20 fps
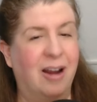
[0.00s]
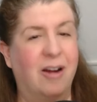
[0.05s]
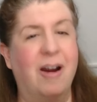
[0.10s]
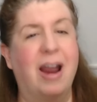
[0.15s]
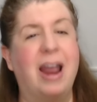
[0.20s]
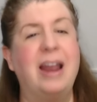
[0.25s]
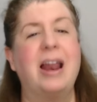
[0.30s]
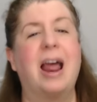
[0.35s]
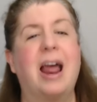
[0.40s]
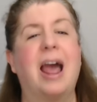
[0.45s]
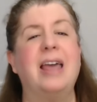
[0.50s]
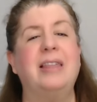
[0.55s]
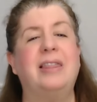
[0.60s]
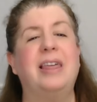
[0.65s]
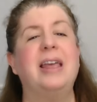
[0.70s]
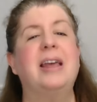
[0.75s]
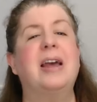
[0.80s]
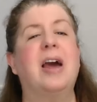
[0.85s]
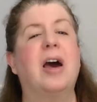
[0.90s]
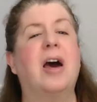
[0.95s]
All right. I
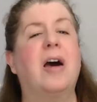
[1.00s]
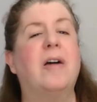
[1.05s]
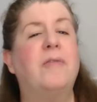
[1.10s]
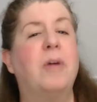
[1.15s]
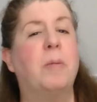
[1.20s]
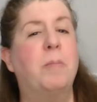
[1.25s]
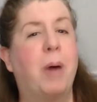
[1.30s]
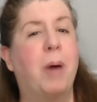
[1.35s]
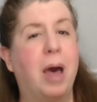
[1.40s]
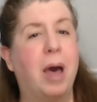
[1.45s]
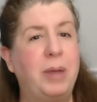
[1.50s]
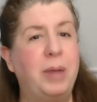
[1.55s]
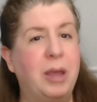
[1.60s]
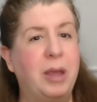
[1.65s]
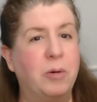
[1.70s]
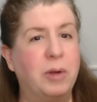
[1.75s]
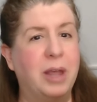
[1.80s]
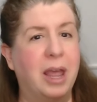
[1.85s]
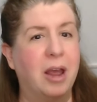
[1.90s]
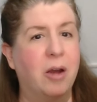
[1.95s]
think of Bobby
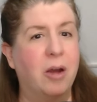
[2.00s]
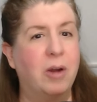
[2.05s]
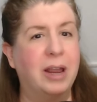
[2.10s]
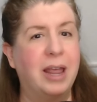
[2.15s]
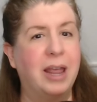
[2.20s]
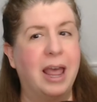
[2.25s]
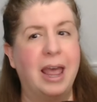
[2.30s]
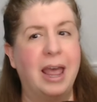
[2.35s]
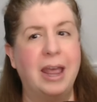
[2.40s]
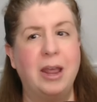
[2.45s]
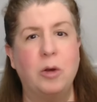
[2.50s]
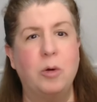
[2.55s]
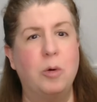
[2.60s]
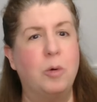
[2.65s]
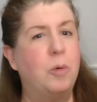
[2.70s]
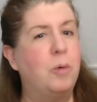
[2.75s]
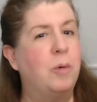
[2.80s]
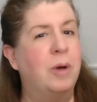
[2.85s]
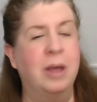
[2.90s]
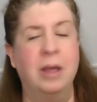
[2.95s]
Okereke,
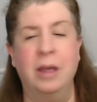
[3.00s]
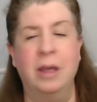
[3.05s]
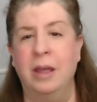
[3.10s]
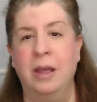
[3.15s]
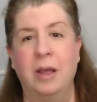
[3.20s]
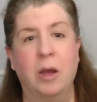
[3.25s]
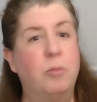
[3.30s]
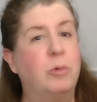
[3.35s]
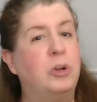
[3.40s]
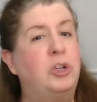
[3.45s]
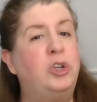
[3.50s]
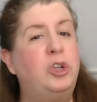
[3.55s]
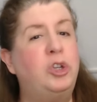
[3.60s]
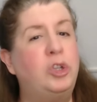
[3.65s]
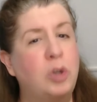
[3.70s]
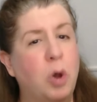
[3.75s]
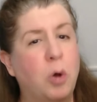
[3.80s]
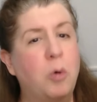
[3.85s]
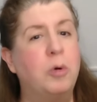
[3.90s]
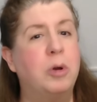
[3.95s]
who was
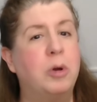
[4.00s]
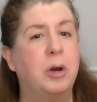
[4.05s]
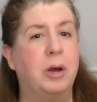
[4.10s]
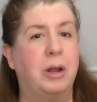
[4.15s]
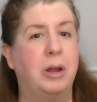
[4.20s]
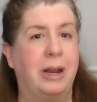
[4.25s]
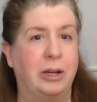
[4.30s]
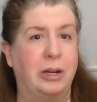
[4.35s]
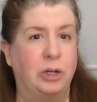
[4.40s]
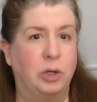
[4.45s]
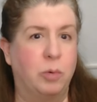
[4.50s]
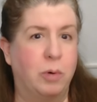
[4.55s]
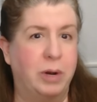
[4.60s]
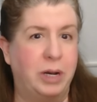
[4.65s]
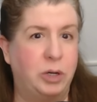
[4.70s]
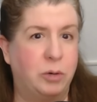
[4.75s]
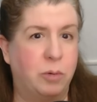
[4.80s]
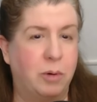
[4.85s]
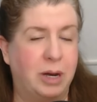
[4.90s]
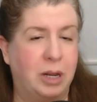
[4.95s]
so good in
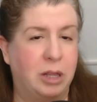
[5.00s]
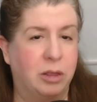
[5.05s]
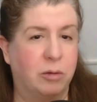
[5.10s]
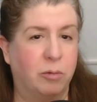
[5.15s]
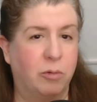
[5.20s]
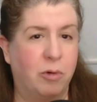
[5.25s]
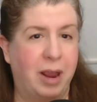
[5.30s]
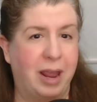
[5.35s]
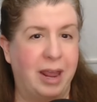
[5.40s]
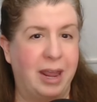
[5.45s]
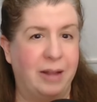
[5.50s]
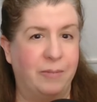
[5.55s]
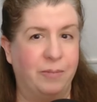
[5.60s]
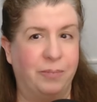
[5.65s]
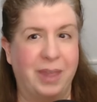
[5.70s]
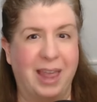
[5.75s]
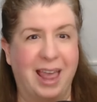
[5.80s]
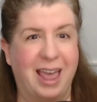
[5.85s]
2023.